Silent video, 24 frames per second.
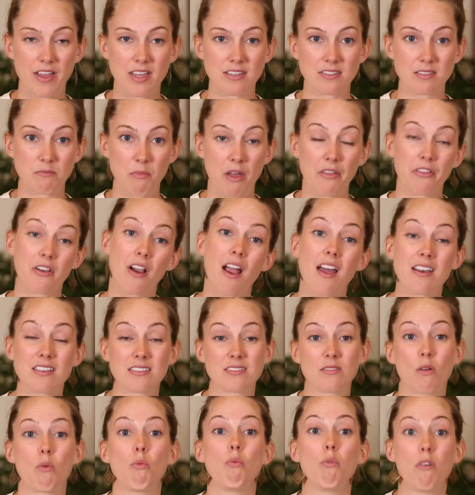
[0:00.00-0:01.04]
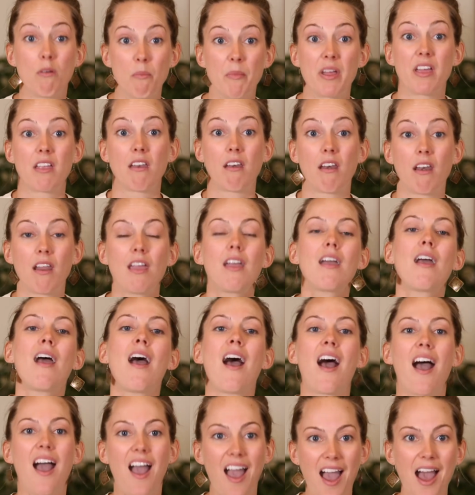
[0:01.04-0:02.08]
as a mother and as a woman
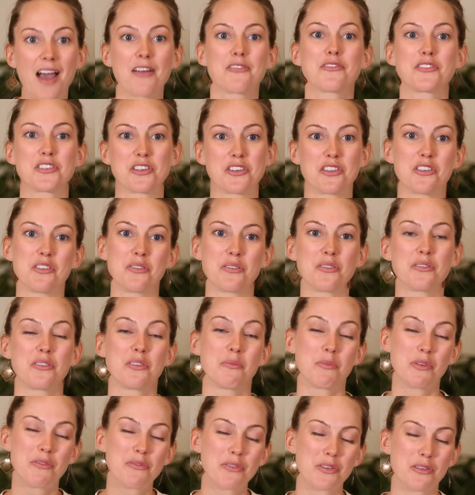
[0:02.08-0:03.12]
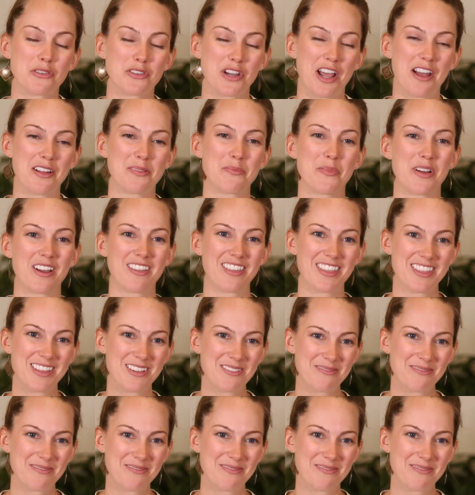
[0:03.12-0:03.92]
after you move through childbirth.